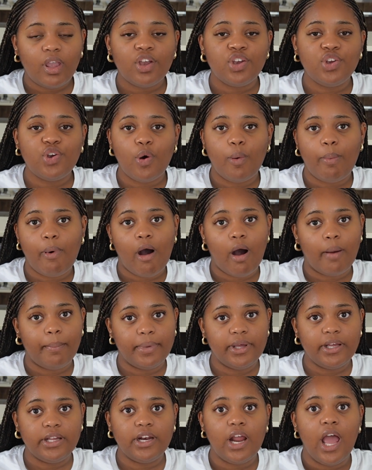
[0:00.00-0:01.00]
your
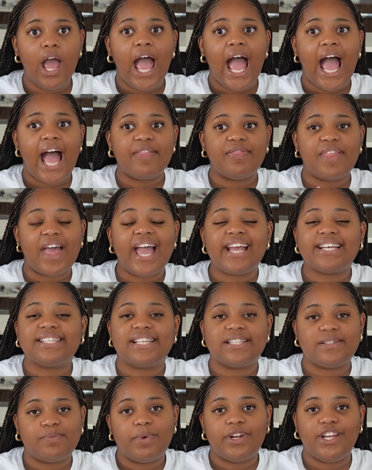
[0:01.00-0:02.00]
apartment, and the
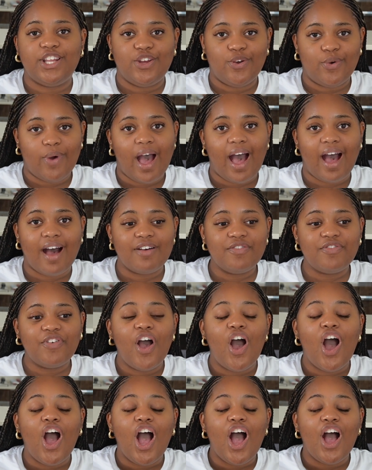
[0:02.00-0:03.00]
excess money you have
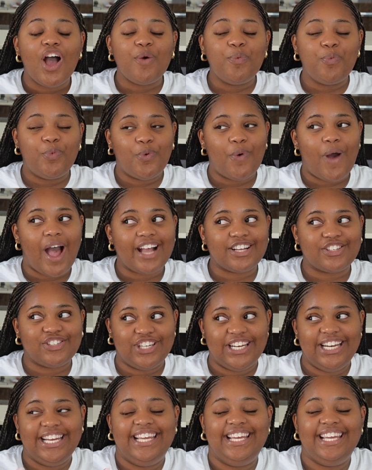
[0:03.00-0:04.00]
will
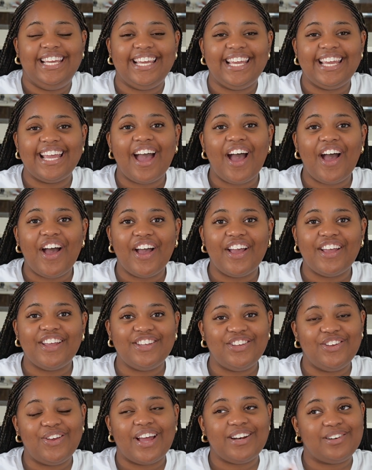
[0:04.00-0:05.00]
actually
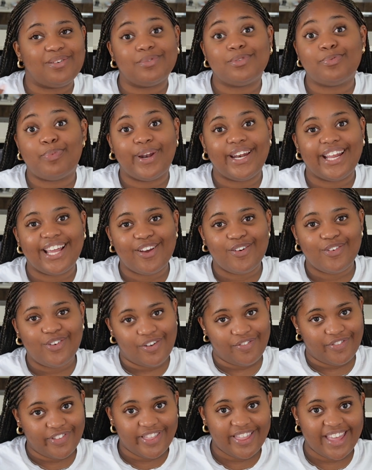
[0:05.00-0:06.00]
you end up spending it on
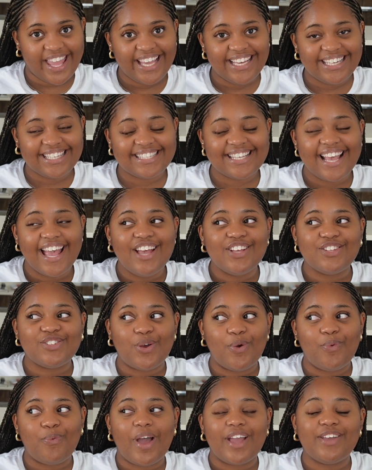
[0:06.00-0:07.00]
other things.
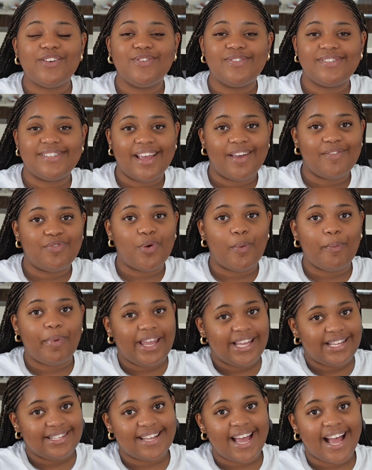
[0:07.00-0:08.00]
So where you save not
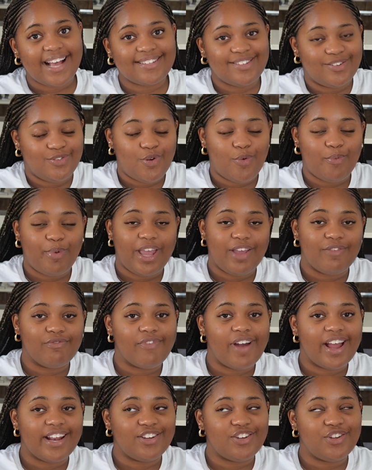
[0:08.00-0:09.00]
paying tax and not paying
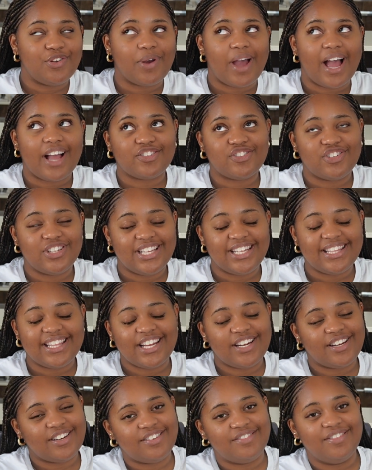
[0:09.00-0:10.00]
rent, you actually
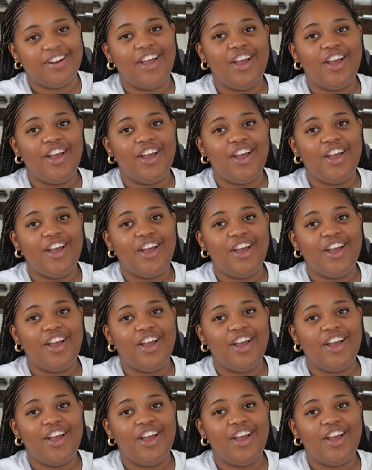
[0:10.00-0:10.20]
then